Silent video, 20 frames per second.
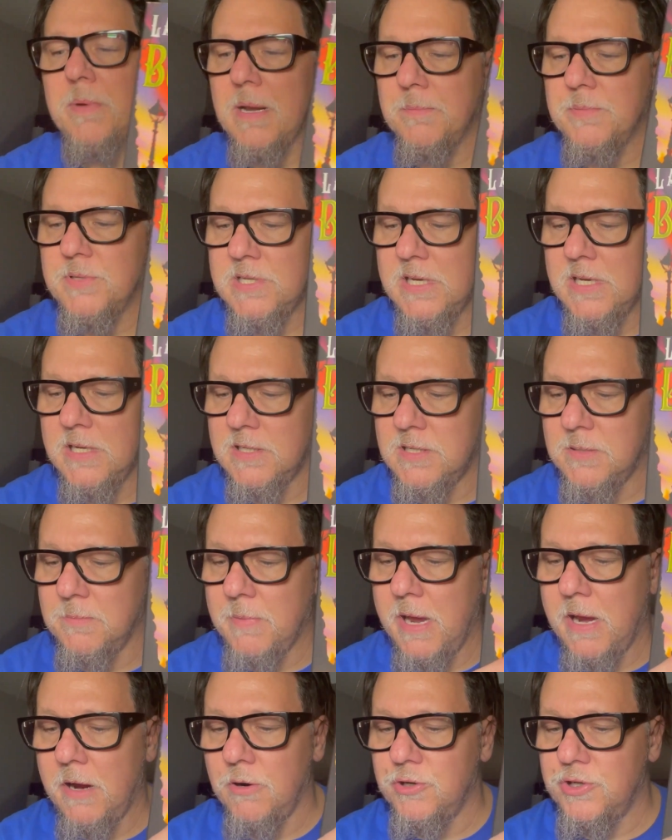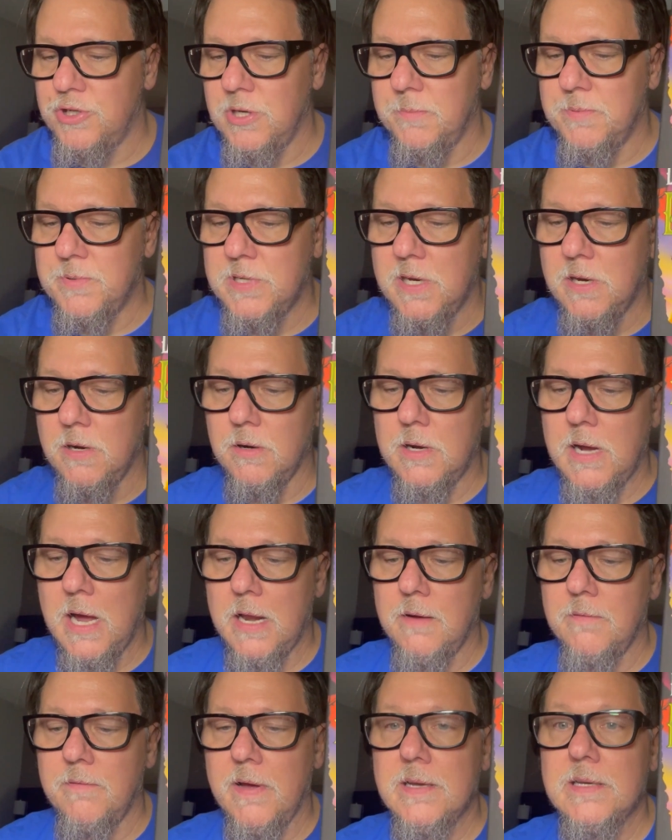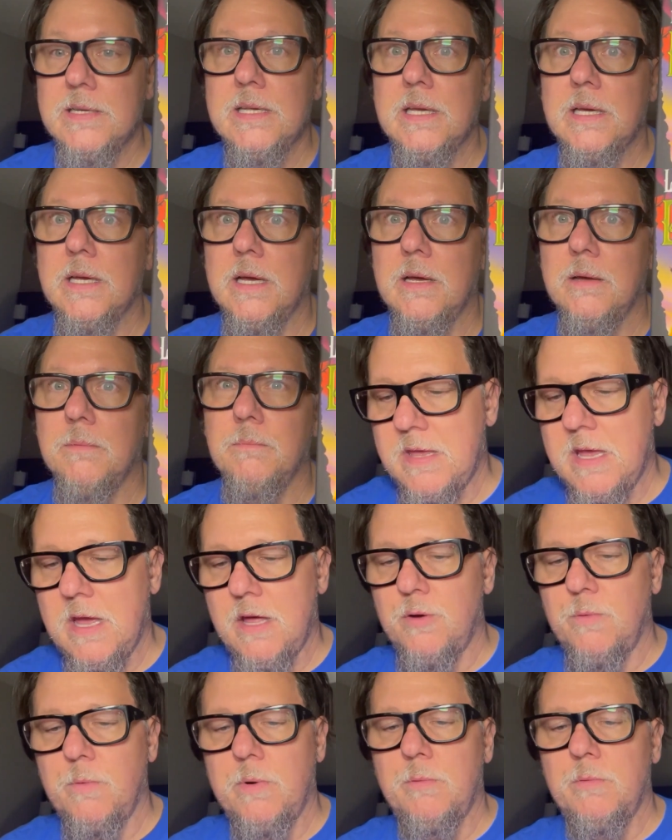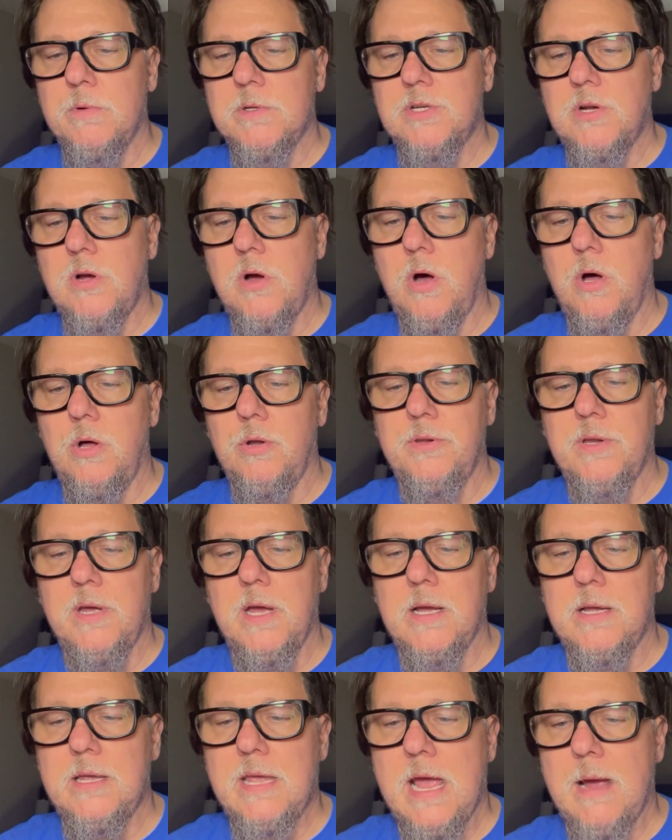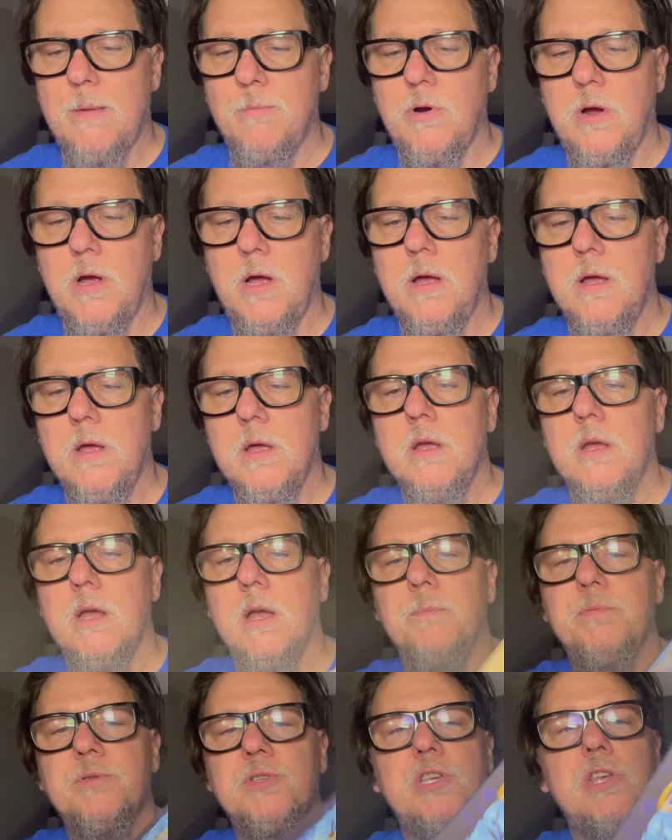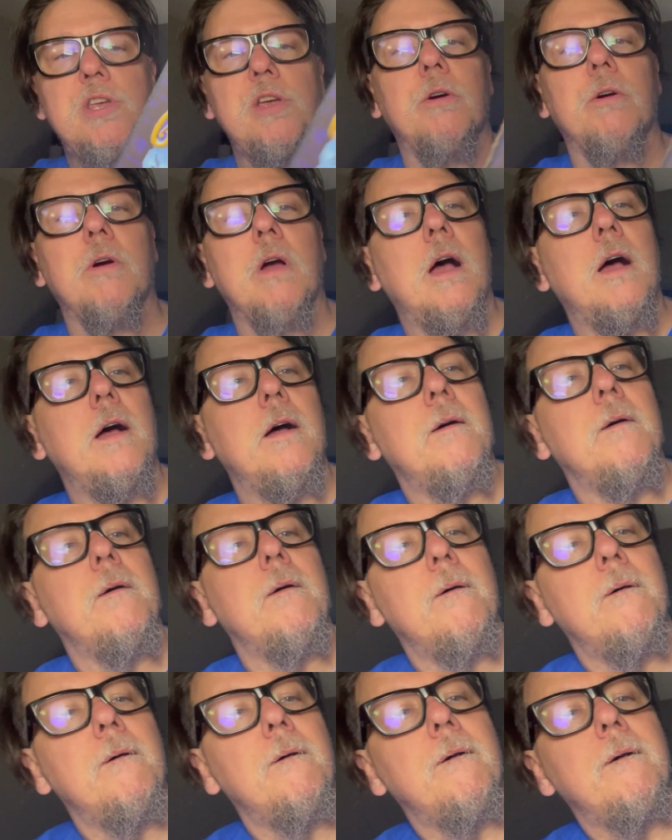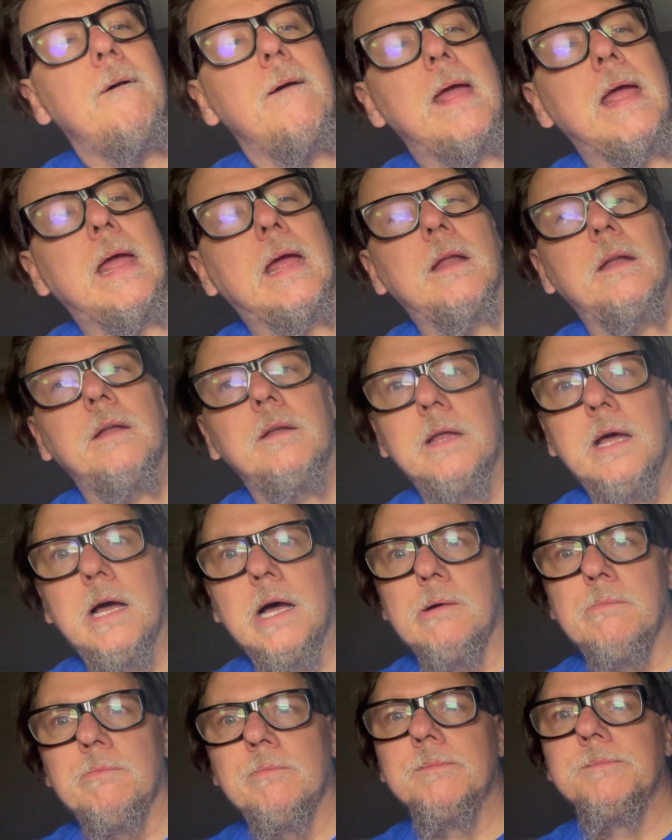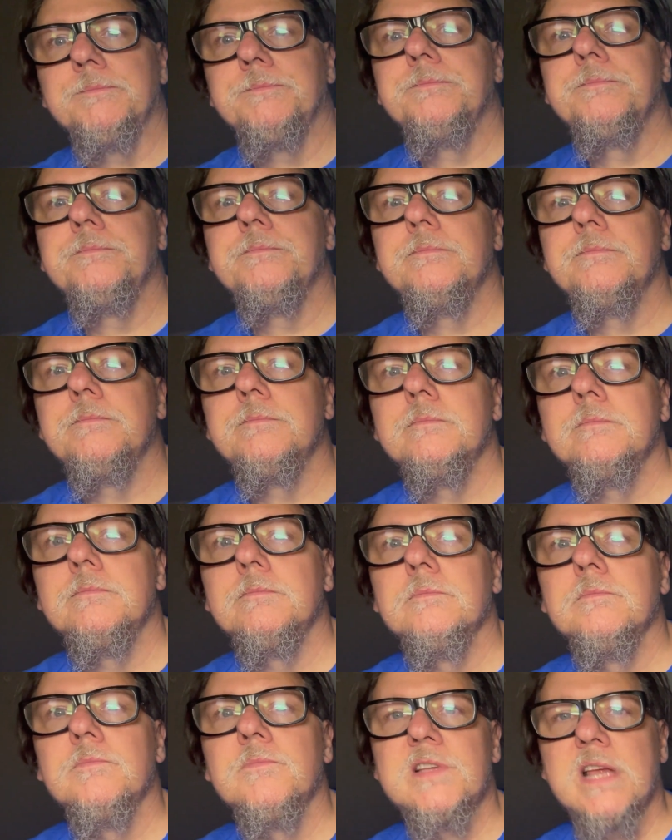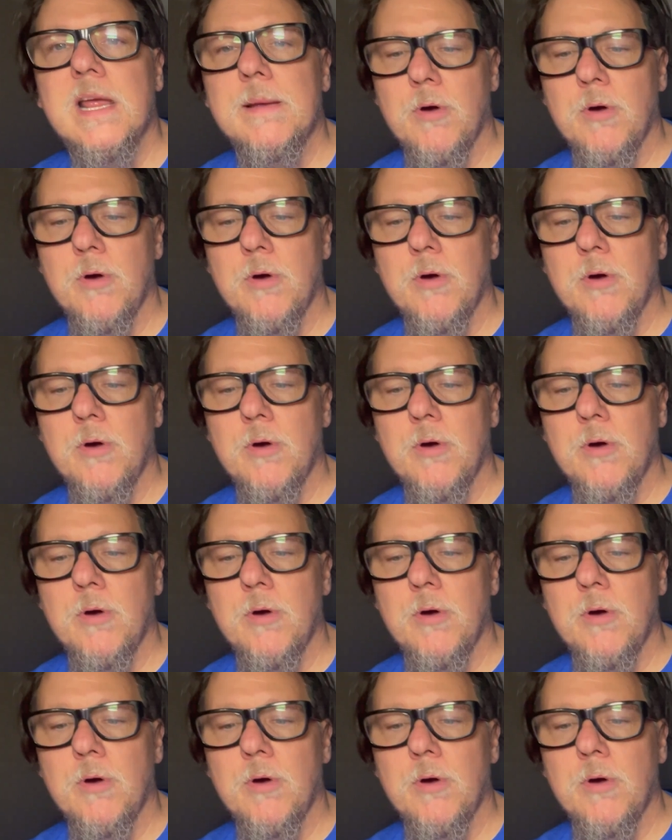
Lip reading: I'm seeing some airships here kind of idea. other one was called Camera Obscura, and same